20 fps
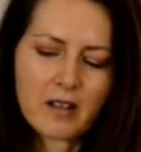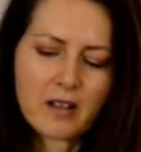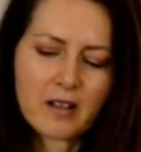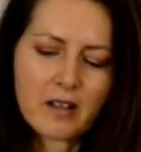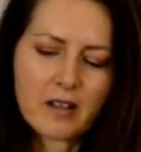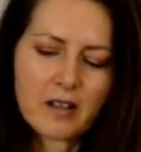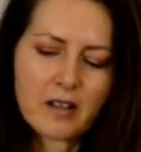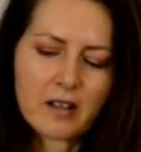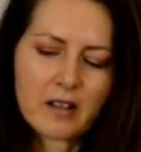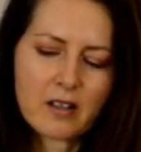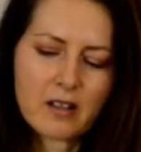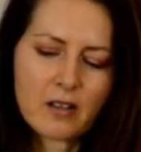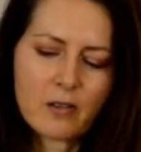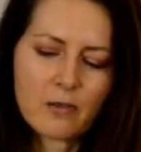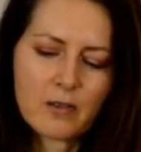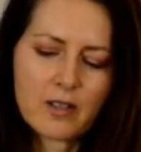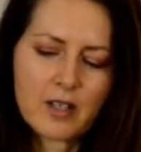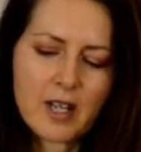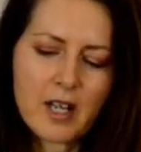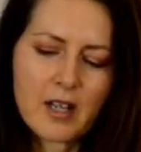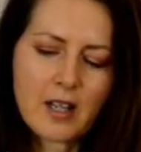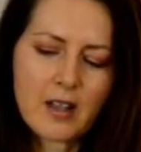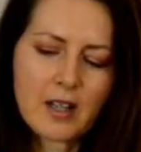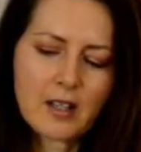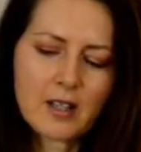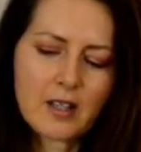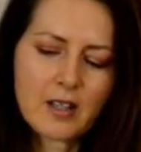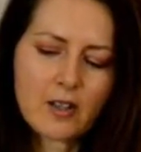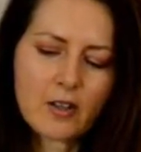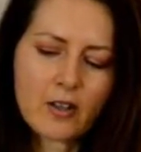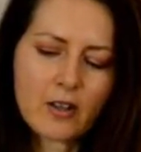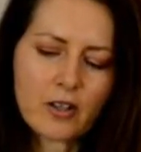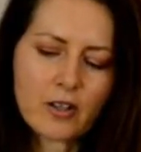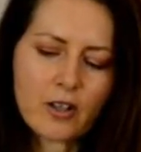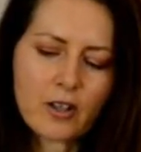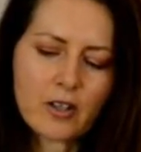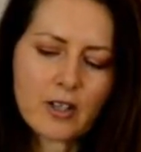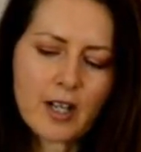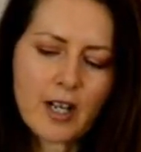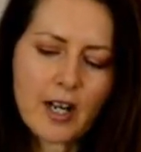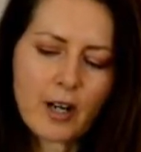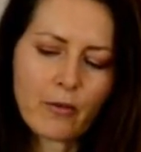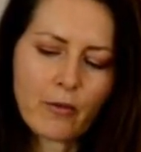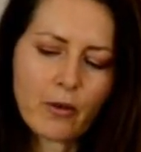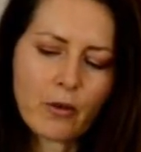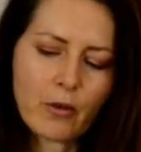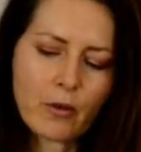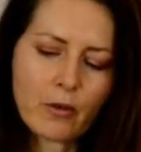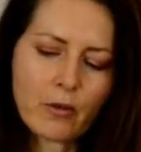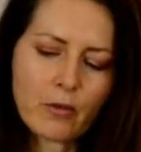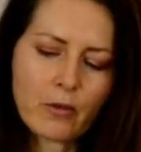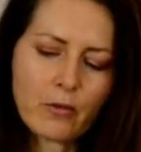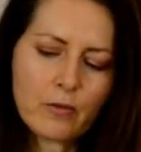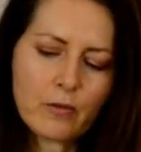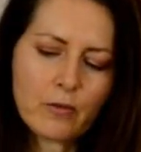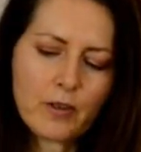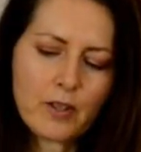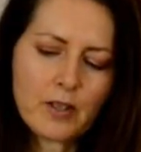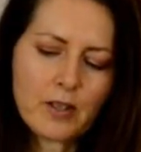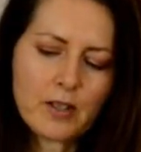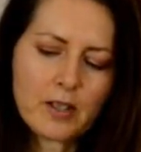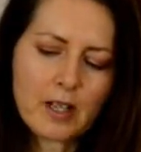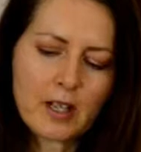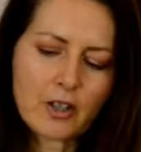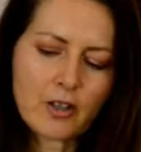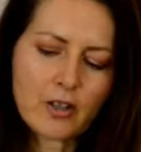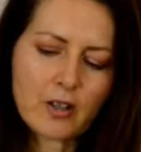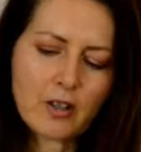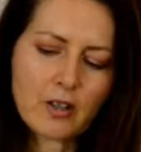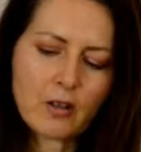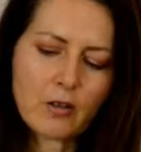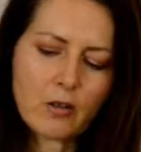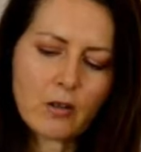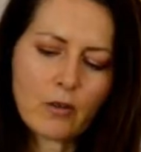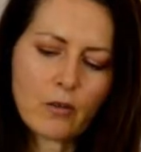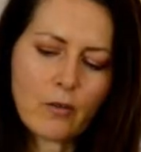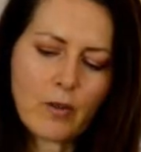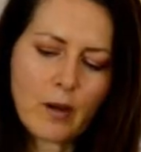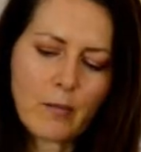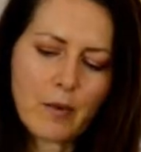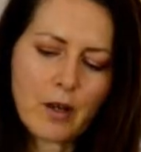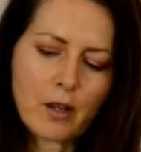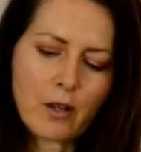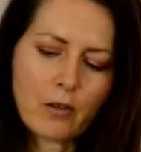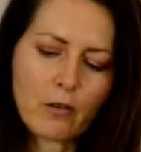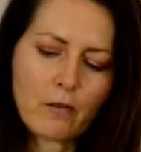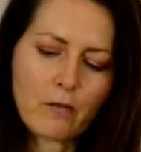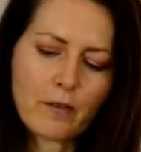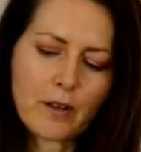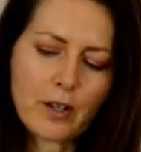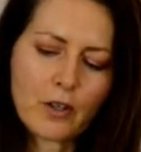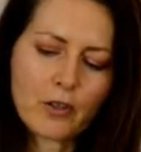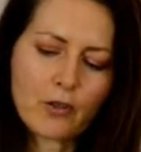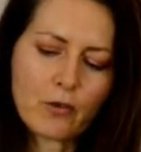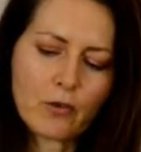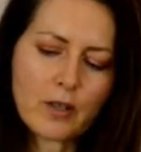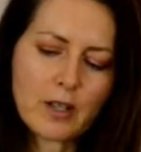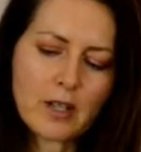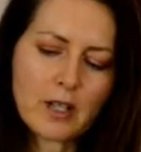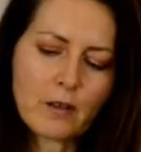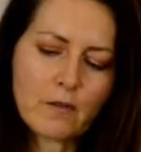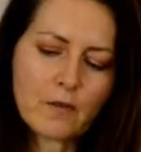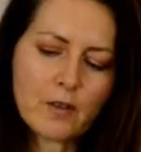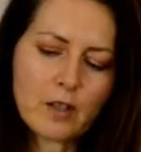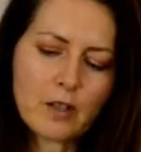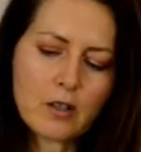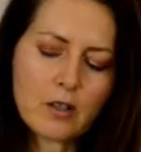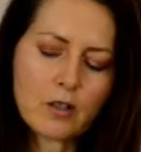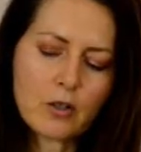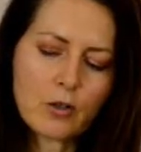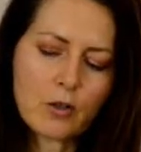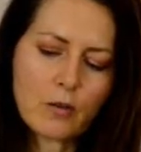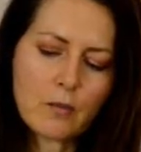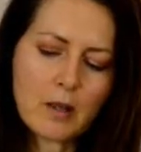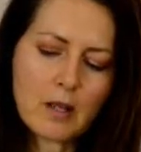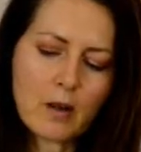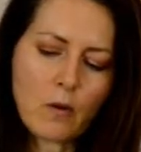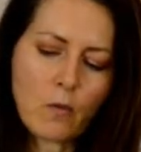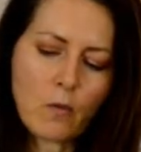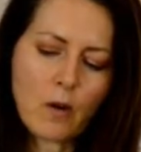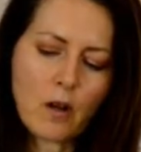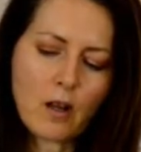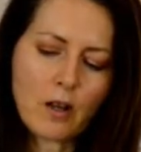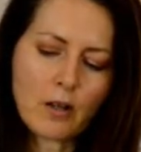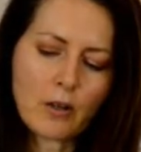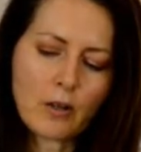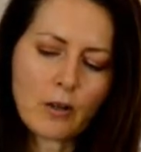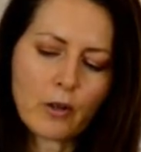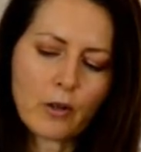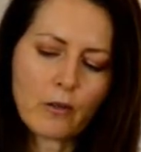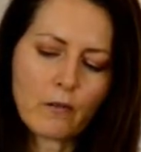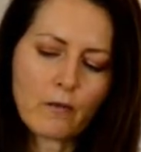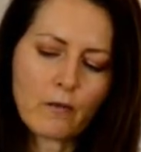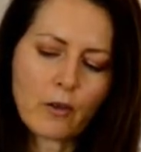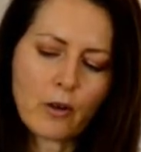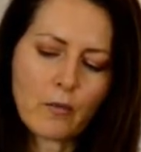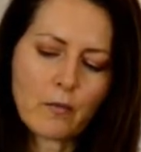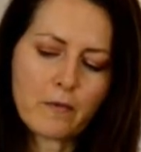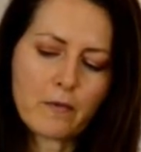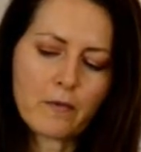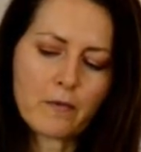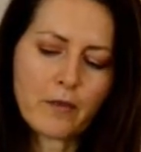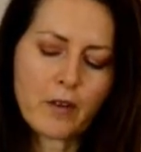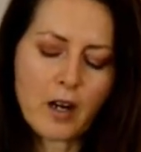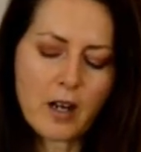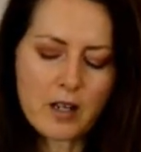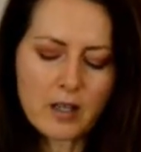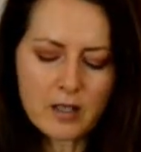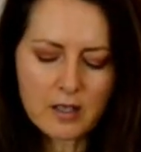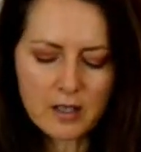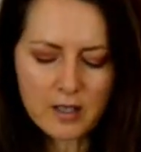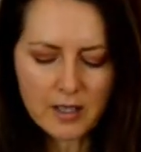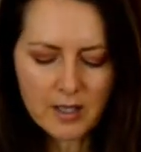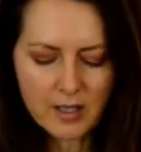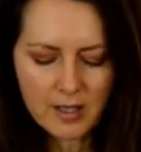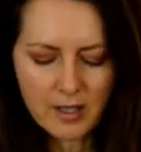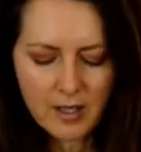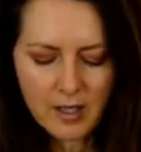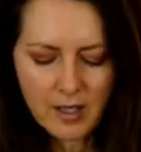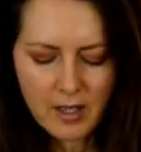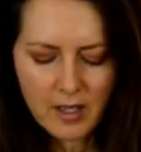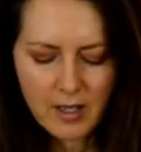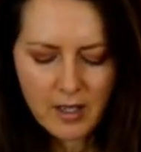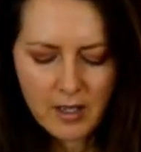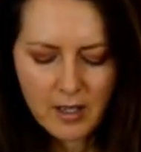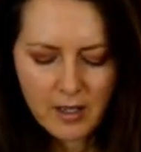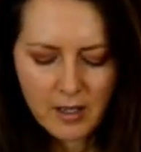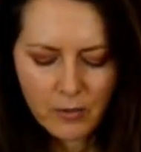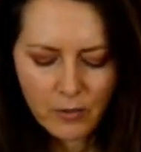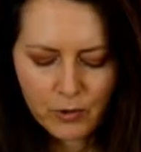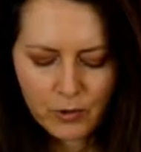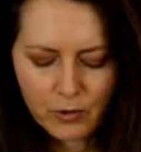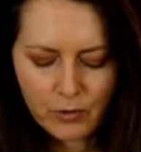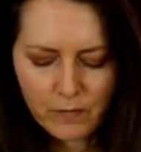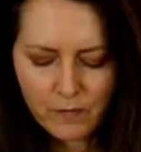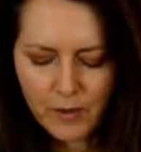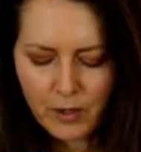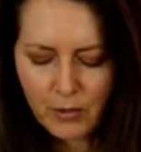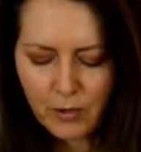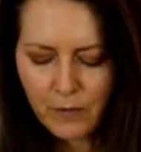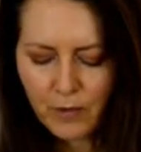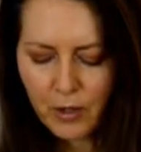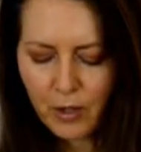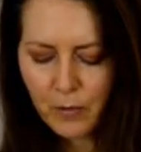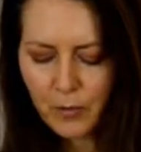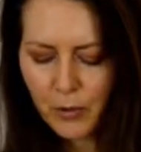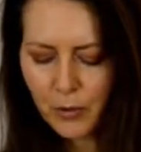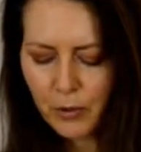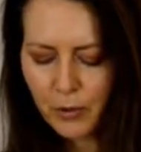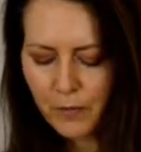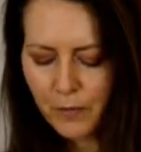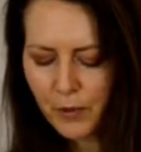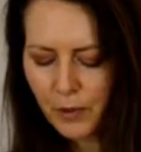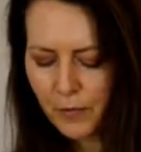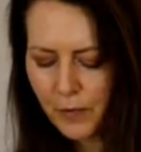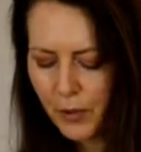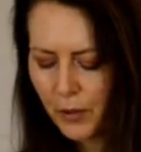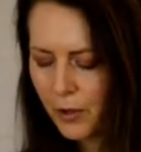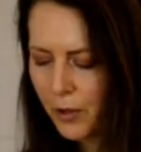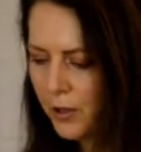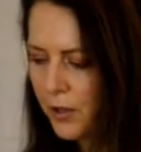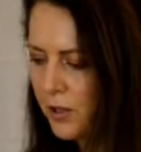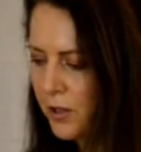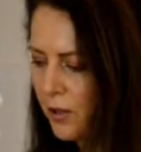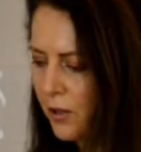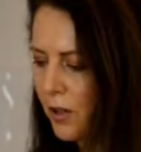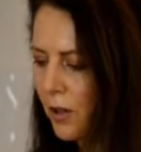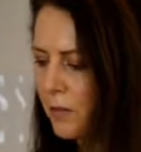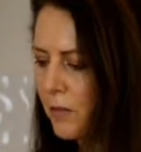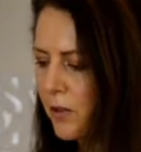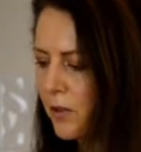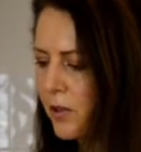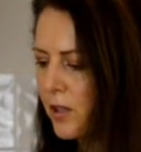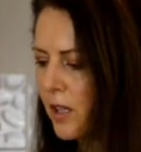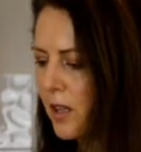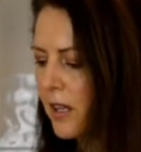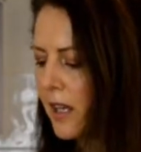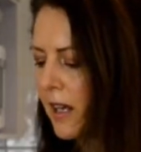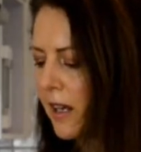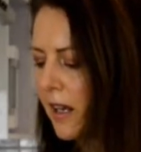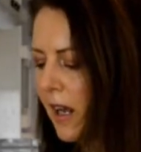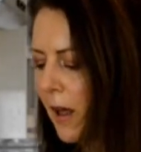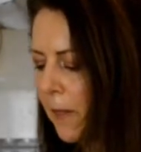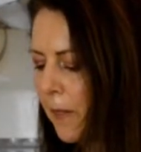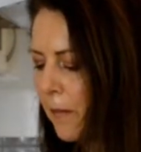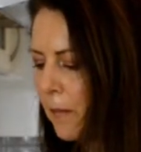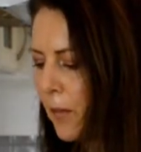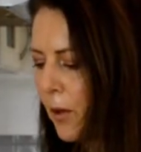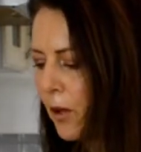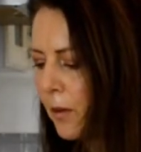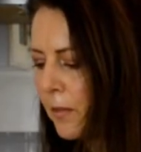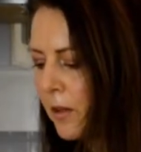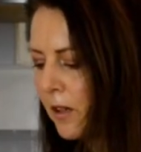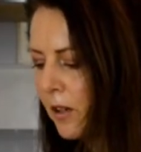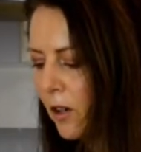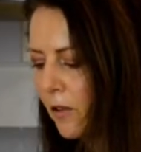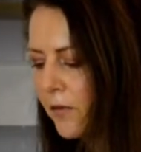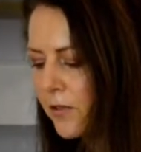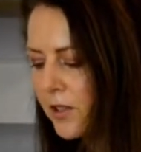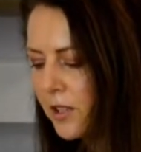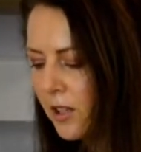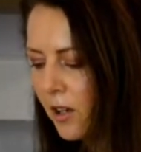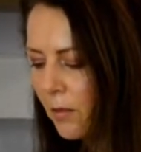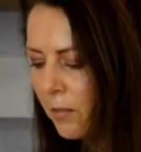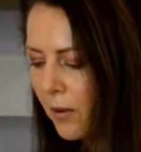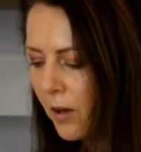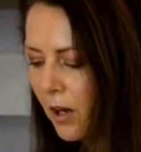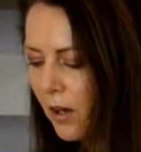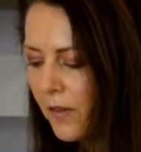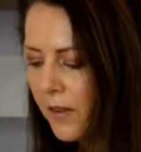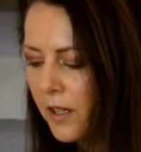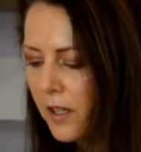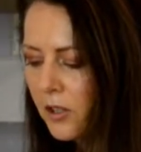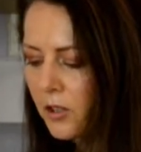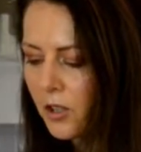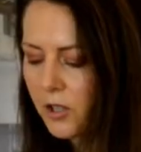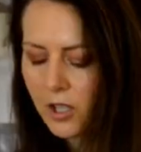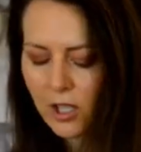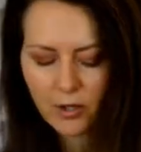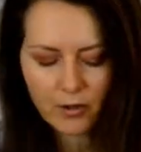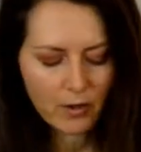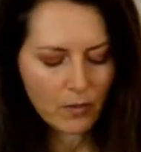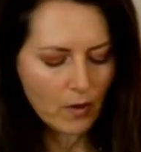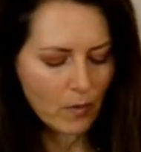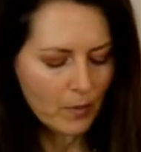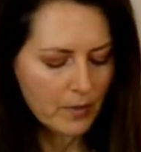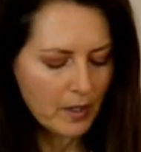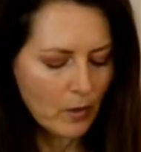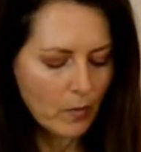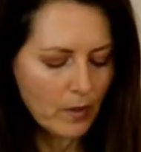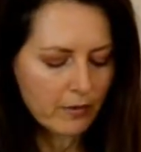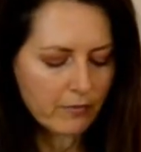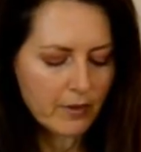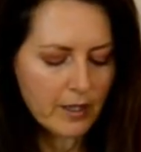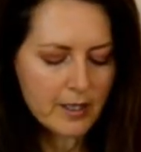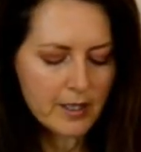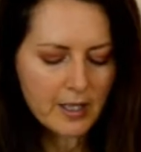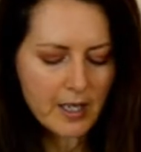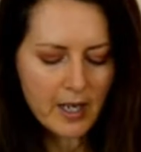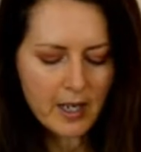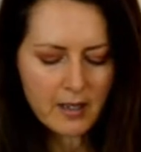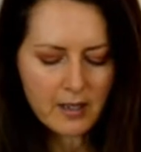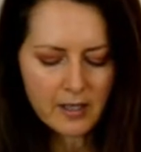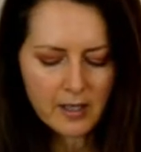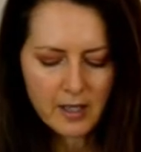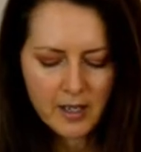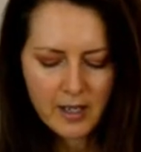and you'll see that this is not a doTERRA oil. This is actually an oil that my girlfriend Julie gifted to me a while ago from France, which was very, very beautiful of her, so I'm using that at the moment, and obviously I'll buy the doTERRA one when that one runs out.